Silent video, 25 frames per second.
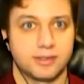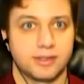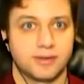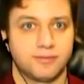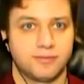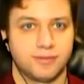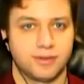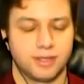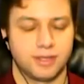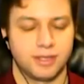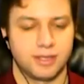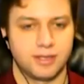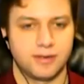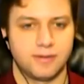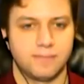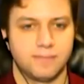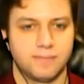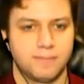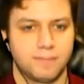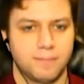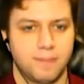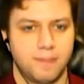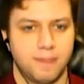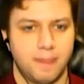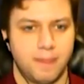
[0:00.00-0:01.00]
If the
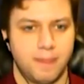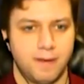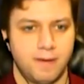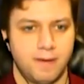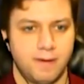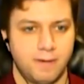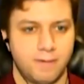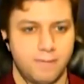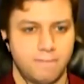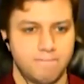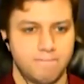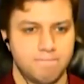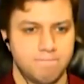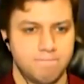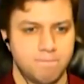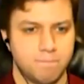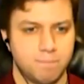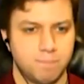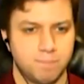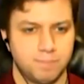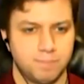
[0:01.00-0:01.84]
um,